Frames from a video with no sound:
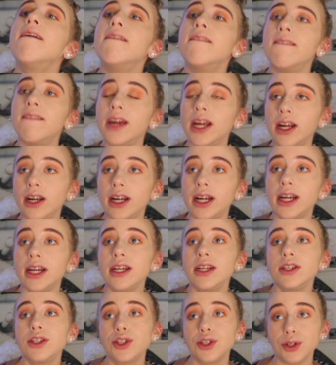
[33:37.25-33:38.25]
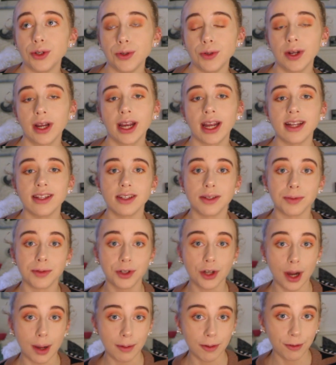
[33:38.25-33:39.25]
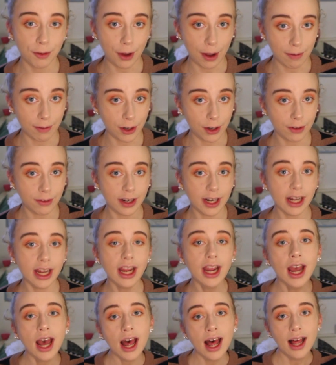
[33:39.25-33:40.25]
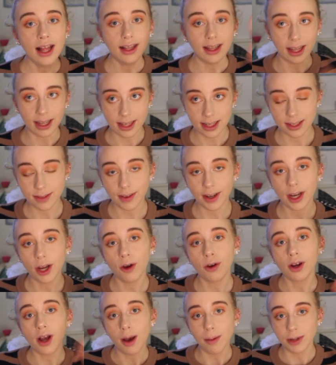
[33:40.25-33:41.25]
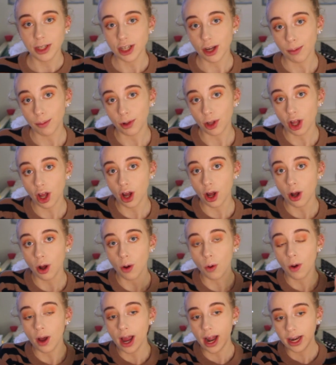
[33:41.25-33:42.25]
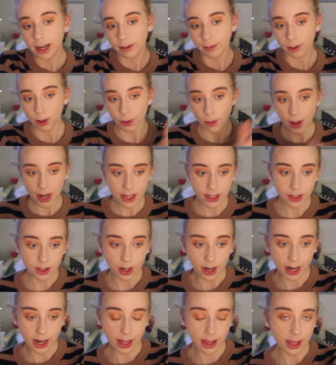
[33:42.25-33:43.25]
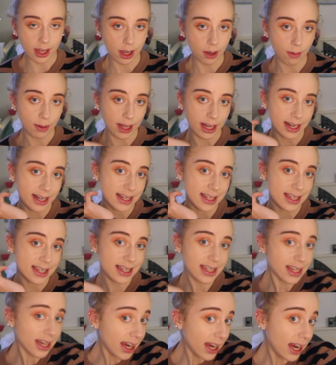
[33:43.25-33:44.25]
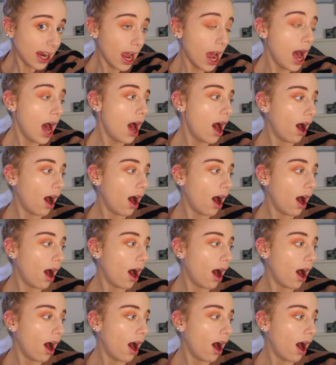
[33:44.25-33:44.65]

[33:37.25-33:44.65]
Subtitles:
very soon. Again, subscribe if you haven't already, like this video, comment down below any requests or anything you would like to see.